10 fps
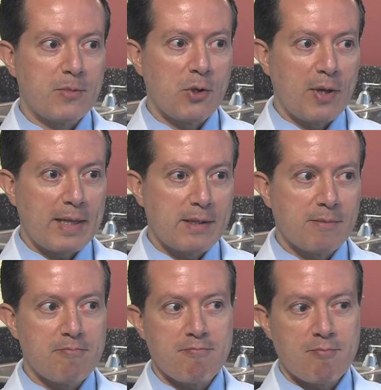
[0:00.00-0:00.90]
So
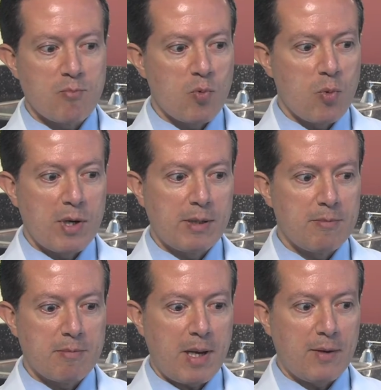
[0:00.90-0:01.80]
that's
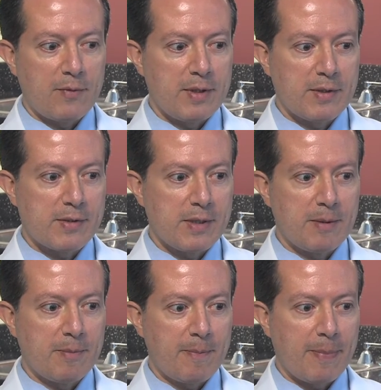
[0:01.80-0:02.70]
one obvious
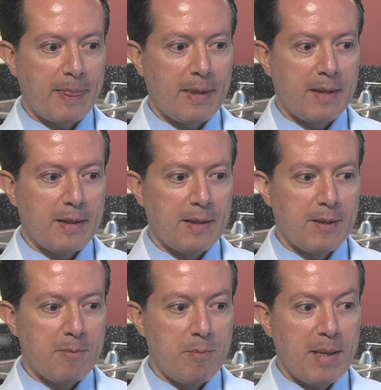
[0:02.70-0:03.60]

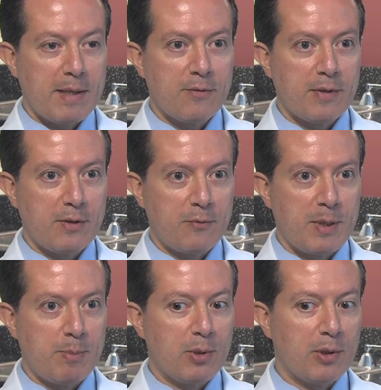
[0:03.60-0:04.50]
benefit
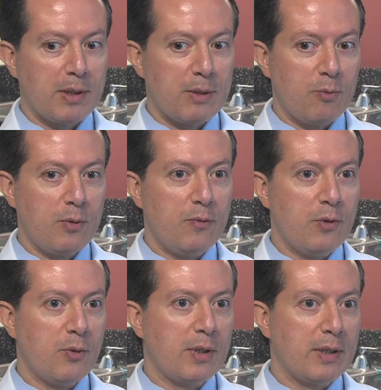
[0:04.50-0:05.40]
of people
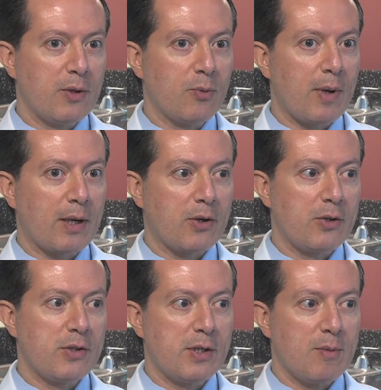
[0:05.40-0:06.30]
reviewing their
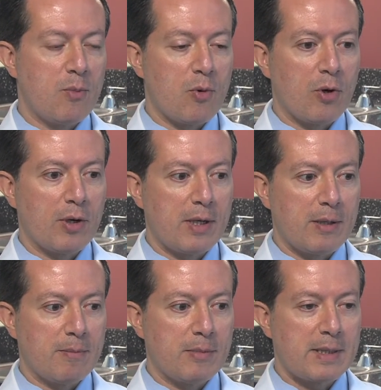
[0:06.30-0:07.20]
records in a more
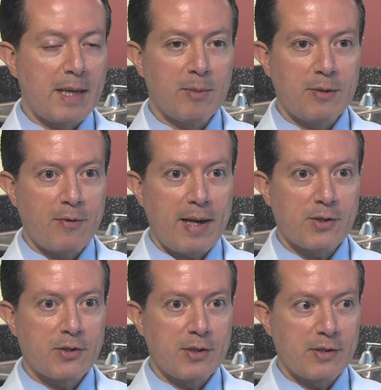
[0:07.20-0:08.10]
timely
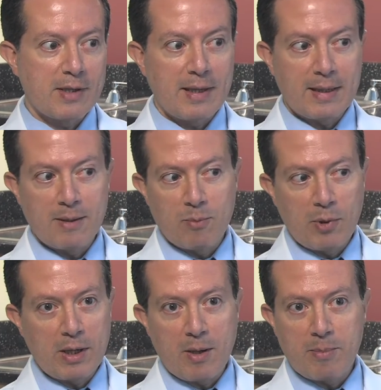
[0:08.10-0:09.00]
fashion, is that they can
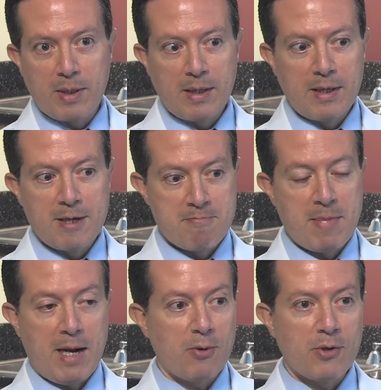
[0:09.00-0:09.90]
bring up
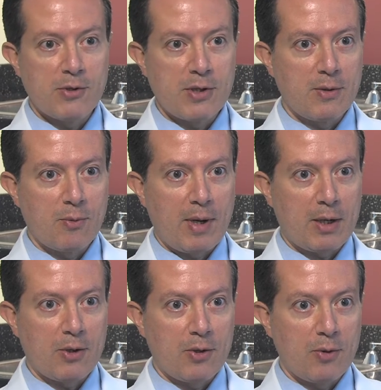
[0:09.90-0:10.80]
errors in the
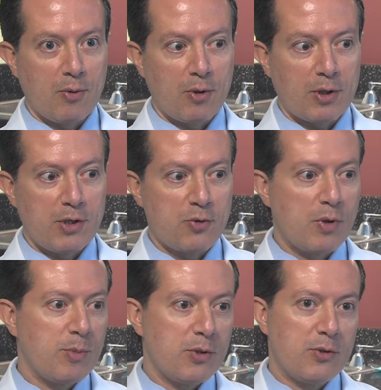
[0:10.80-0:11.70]
record or
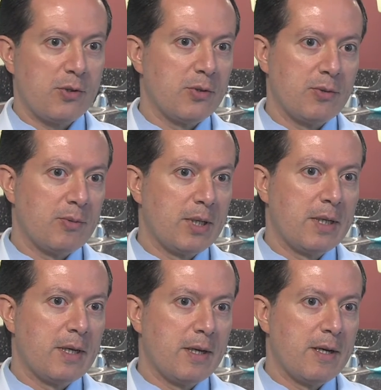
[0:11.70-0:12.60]
contribute to
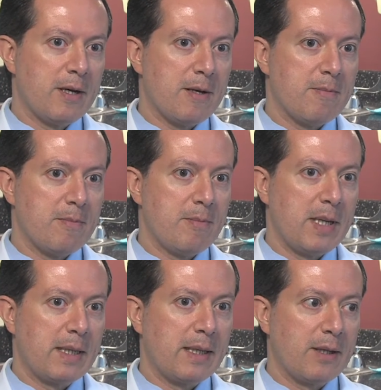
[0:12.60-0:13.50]

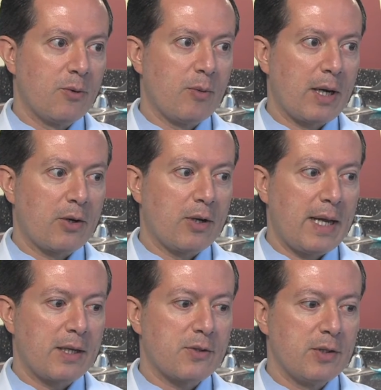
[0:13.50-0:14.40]
making their
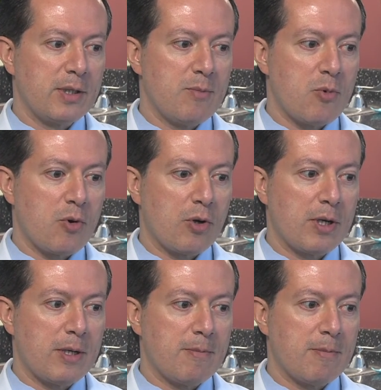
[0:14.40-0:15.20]
record actually more,